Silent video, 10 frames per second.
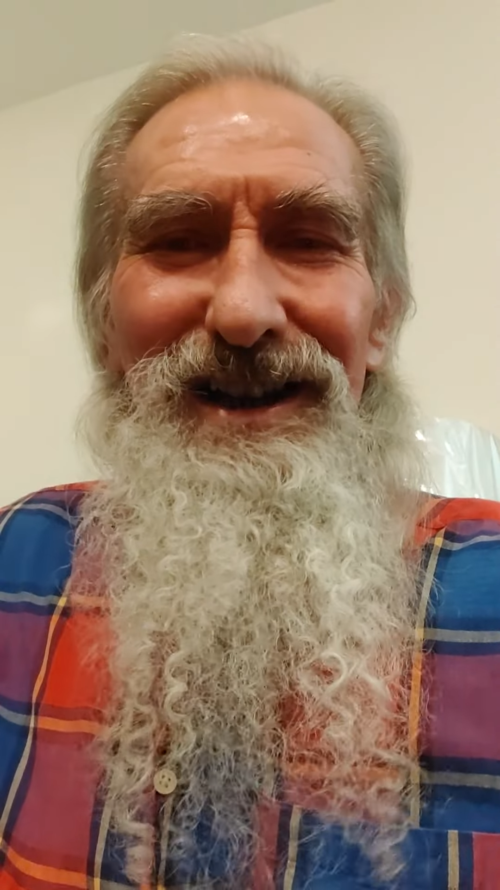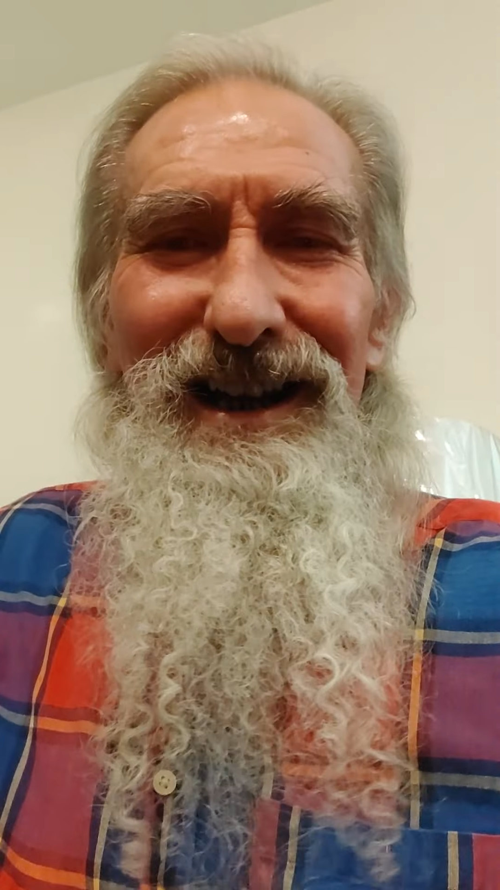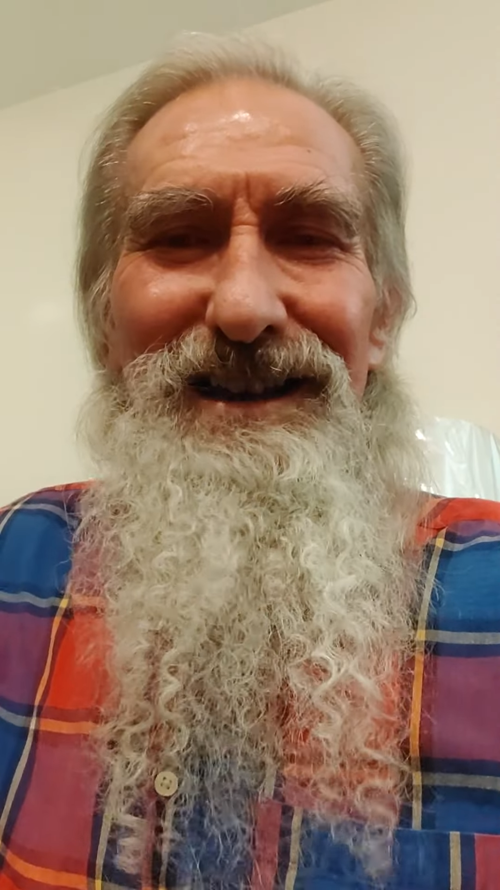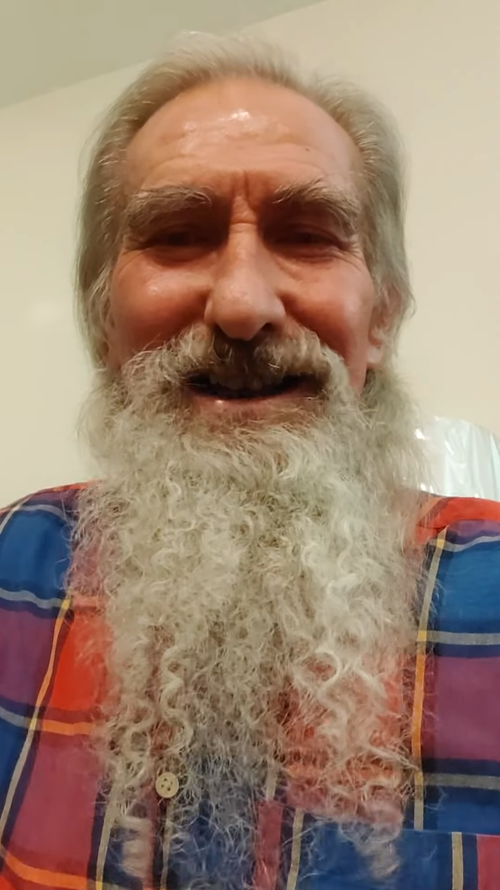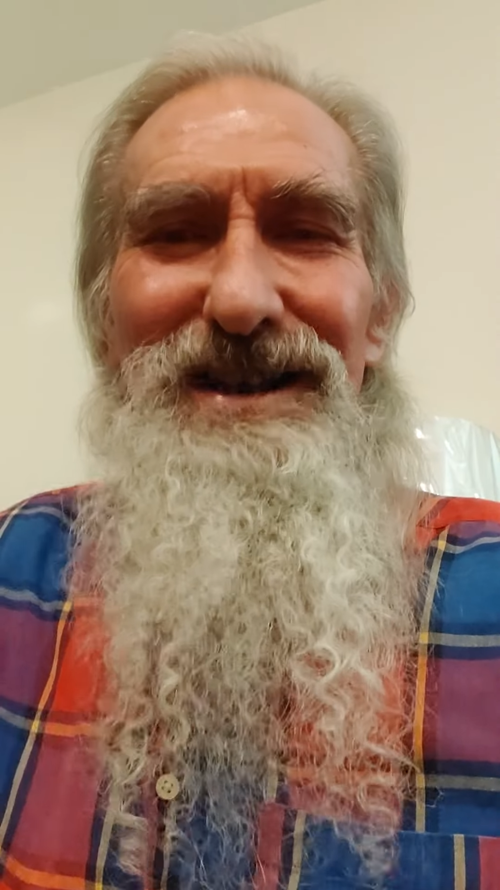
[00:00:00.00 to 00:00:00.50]
I
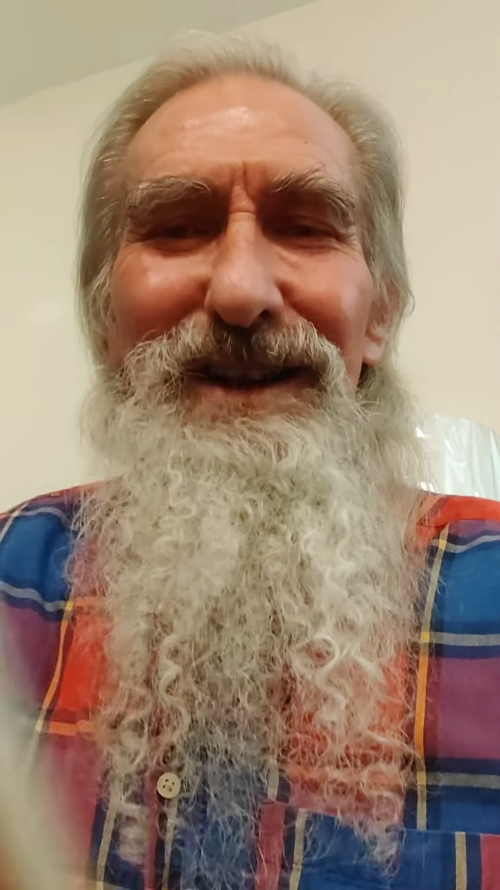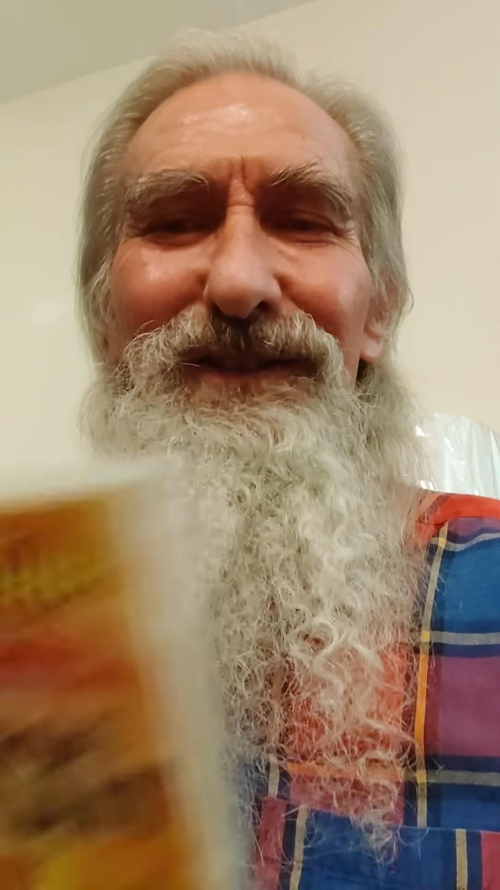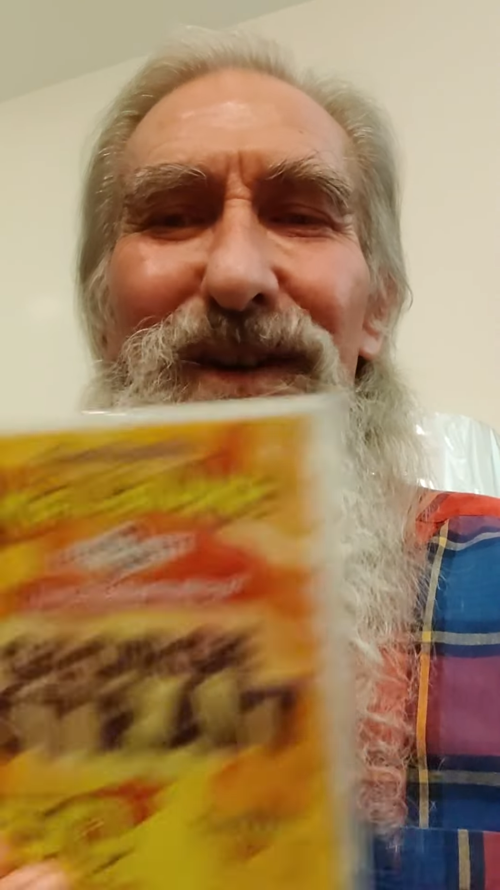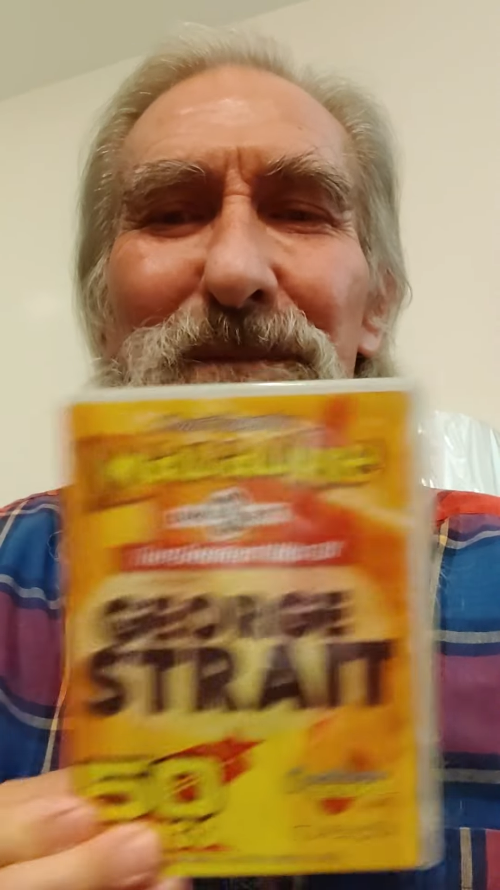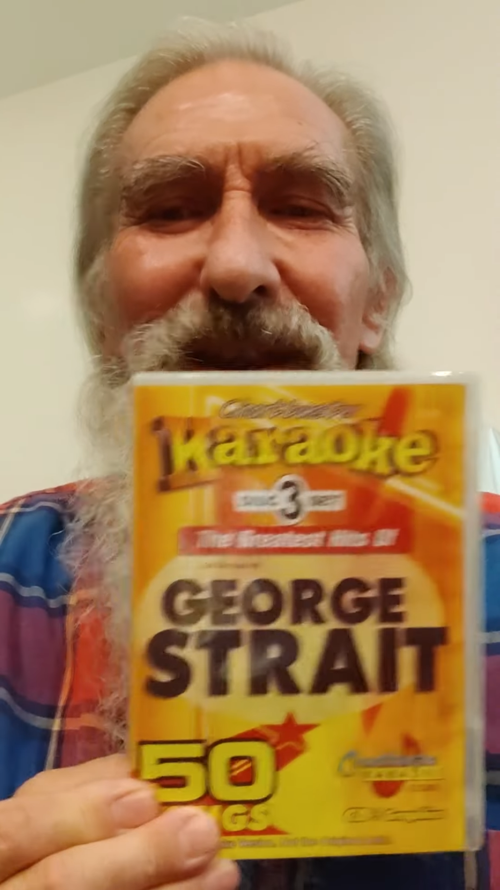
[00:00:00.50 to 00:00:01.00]
like to sing
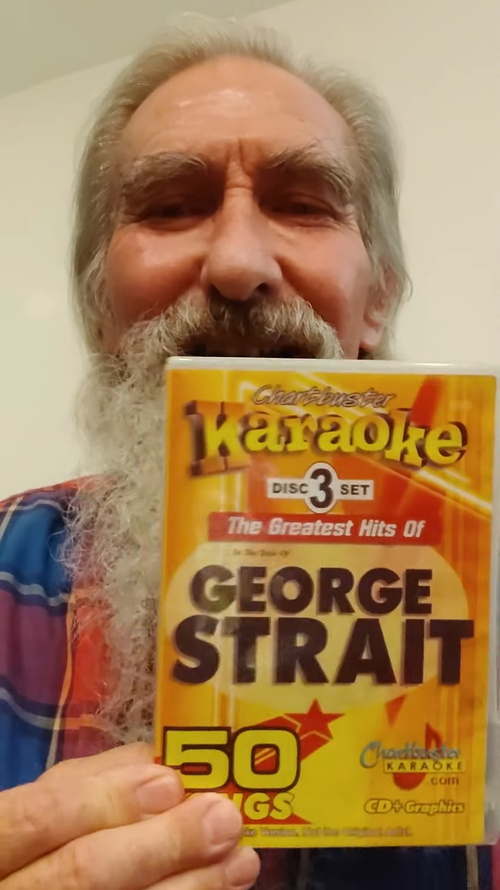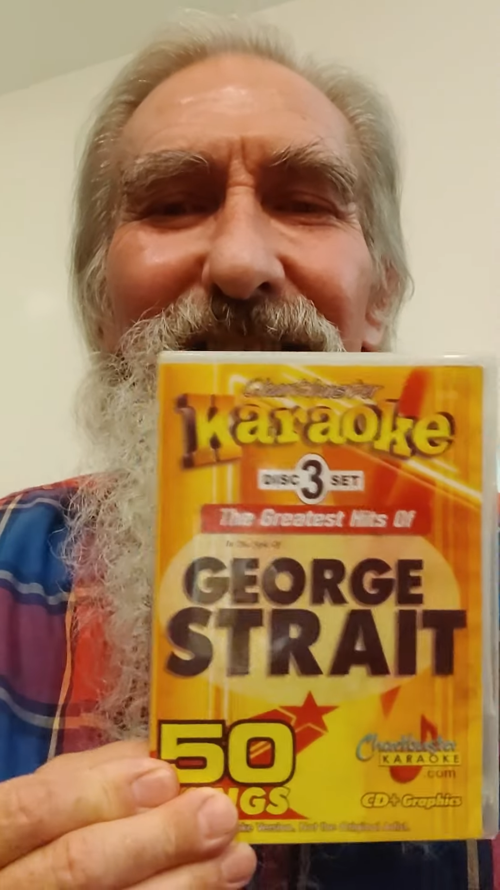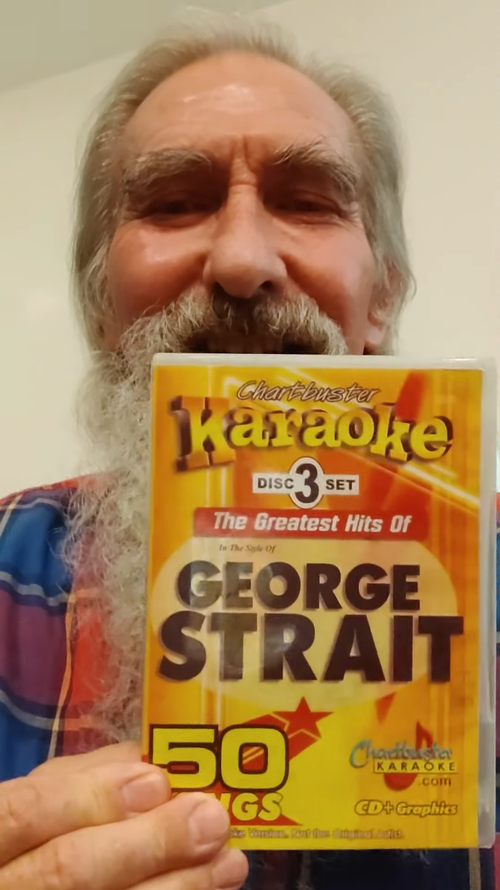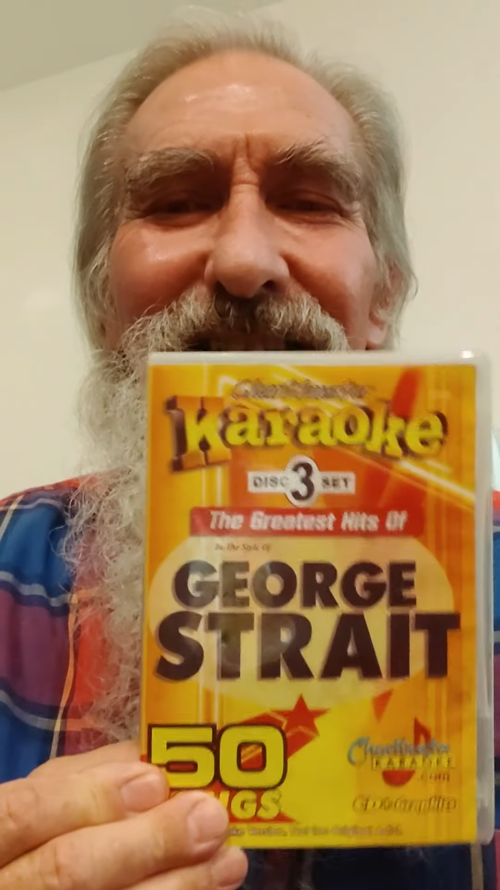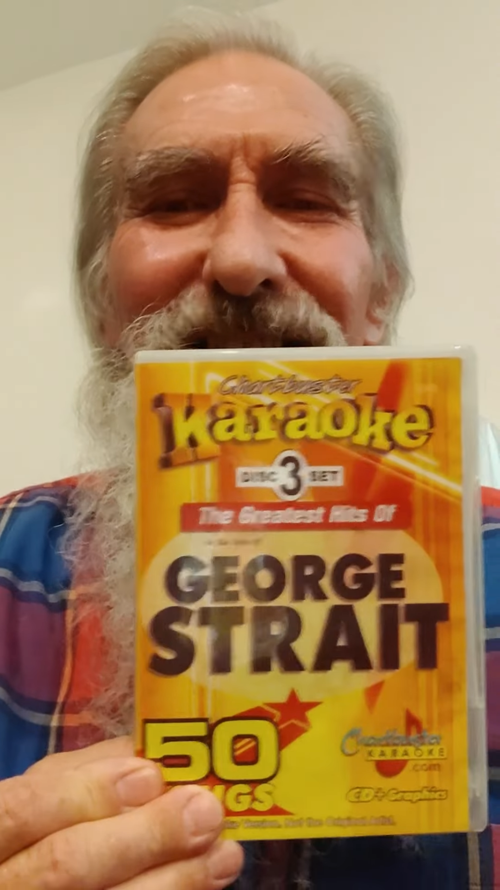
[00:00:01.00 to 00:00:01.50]
from the